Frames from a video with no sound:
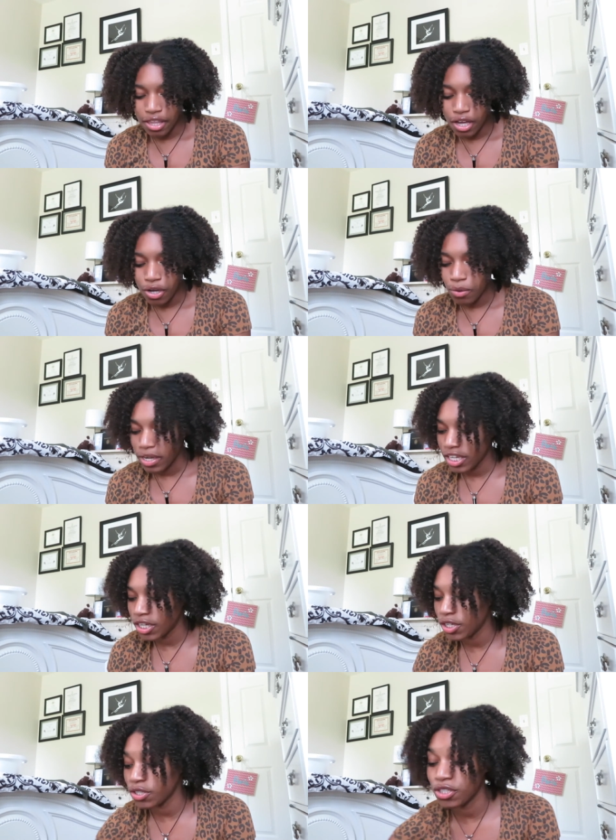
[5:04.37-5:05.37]
though,
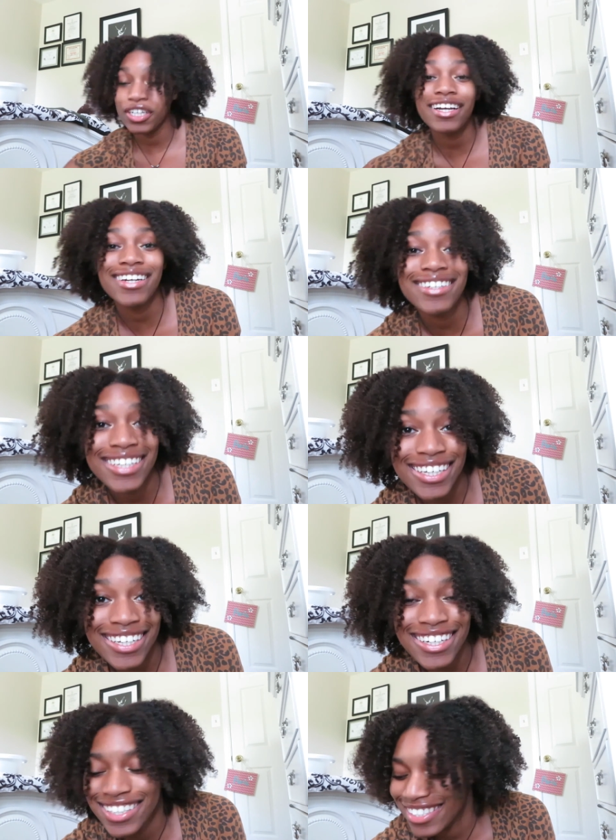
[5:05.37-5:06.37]
you're gonna
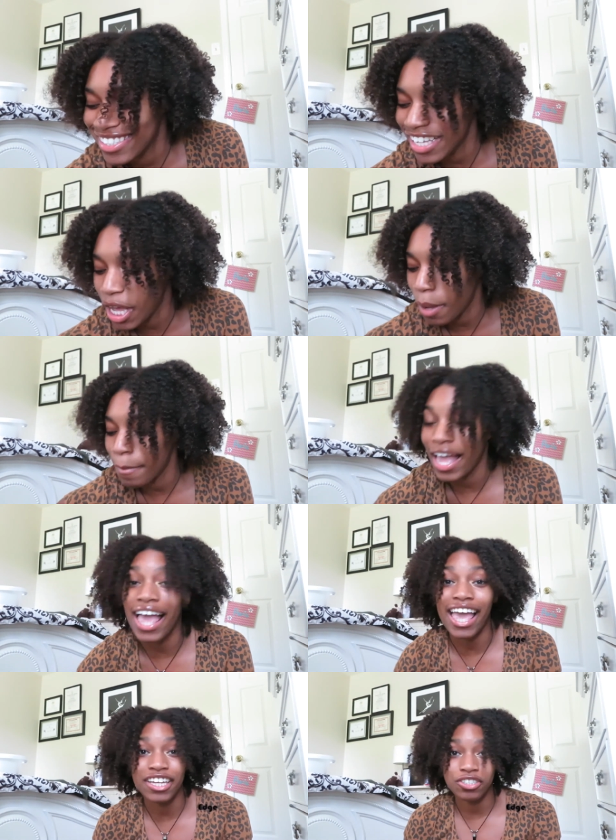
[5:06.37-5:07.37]
need some
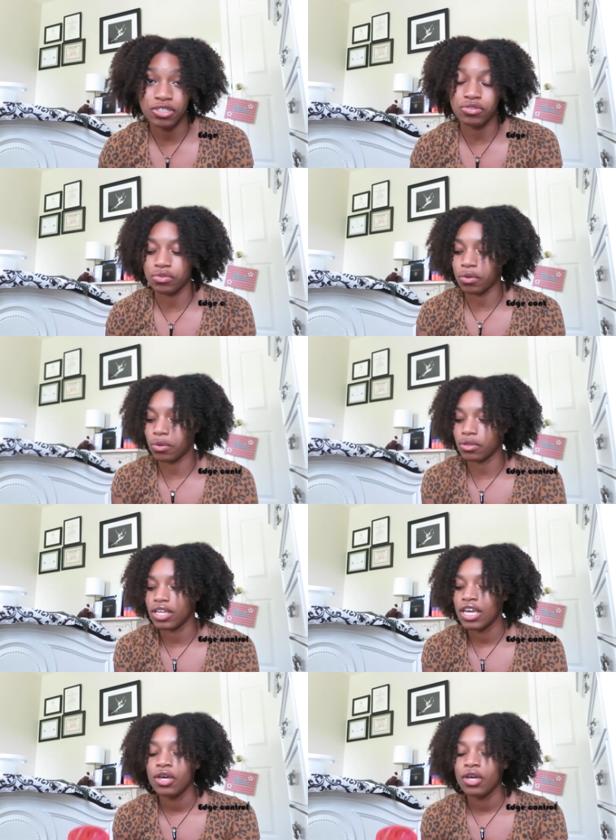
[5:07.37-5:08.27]
edge control,